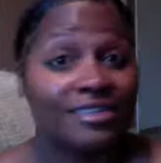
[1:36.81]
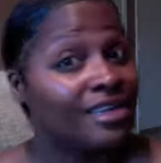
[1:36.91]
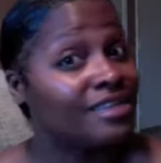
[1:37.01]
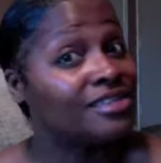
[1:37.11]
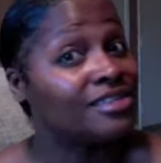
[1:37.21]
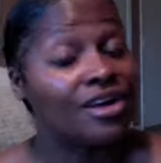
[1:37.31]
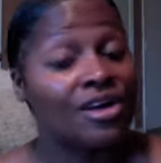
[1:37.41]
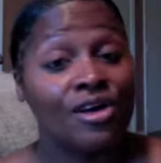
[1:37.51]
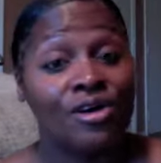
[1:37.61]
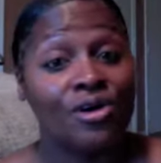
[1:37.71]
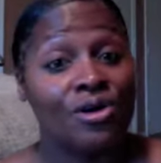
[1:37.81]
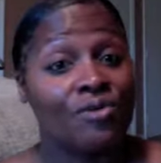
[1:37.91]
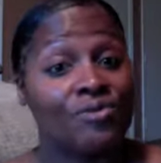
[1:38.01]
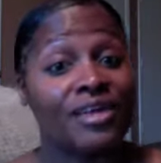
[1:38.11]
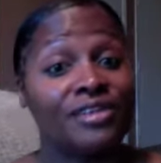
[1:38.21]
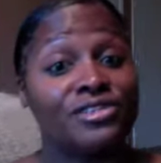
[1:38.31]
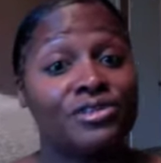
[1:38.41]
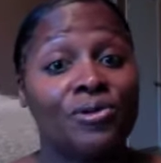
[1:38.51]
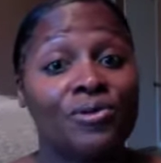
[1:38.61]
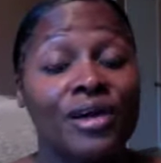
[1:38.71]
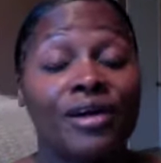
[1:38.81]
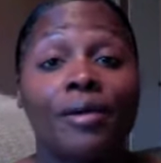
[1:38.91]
That is that is so weird.